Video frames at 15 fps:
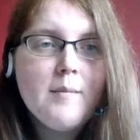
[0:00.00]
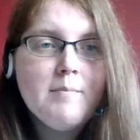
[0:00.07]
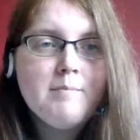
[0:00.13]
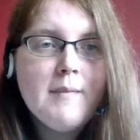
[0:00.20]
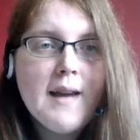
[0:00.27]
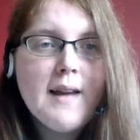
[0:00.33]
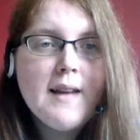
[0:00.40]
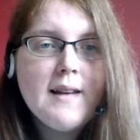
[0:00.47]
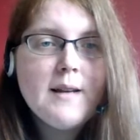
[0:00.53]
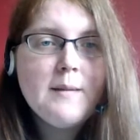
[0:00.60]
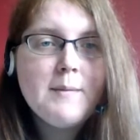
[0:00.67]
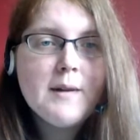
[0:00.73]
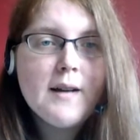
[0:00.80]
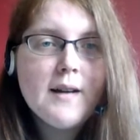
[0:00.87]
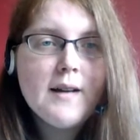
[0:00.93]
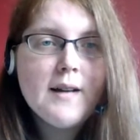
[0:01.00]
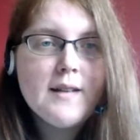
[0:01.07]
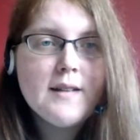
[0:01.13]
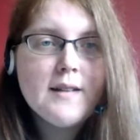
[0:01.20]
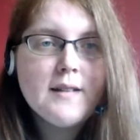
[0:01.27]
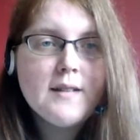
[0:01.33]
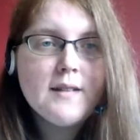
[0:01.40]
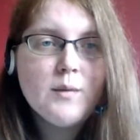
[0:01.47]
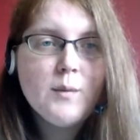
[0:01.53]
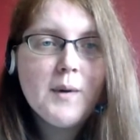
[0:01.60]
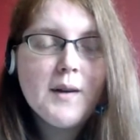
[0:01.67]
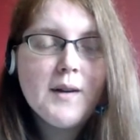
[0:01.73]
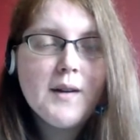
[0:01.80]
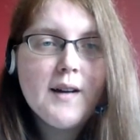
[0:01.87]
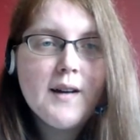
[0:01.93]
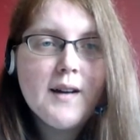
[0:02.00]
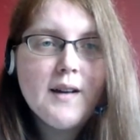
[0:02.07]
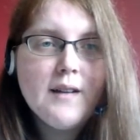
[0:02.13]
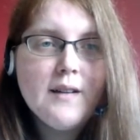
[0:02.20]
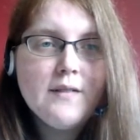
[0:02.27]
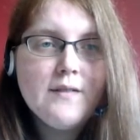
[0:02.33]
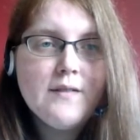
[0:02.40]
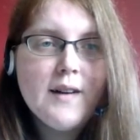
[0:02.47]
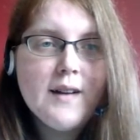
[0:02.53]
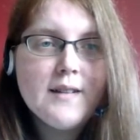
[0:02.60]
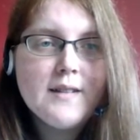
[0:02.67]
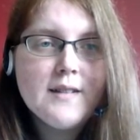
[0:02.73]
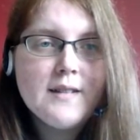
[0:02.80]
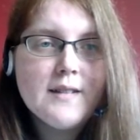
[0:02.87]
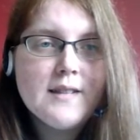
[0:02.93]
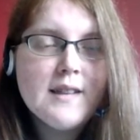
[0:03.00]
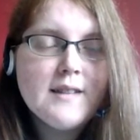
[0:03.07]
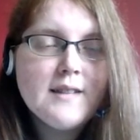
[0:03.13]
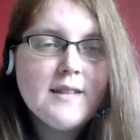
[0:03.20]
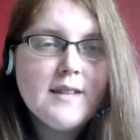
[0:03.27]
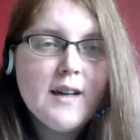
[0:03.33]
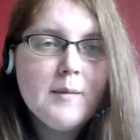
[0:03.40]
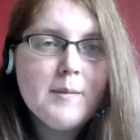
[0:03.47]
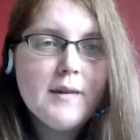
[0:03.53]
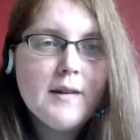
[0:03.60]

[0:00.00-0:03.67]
mainly because when I first kitted up